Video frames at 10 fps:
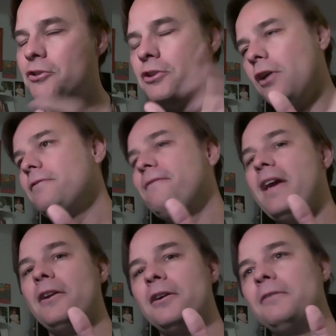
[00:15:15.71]
Darth
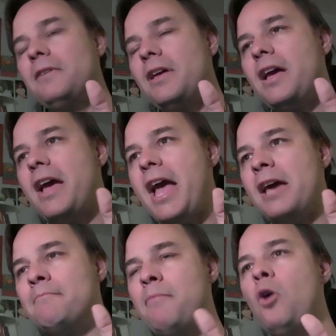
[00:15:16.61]
Vader
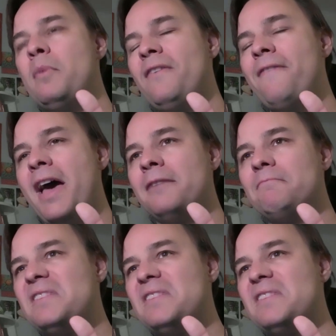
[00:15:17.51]
and Boba Fett.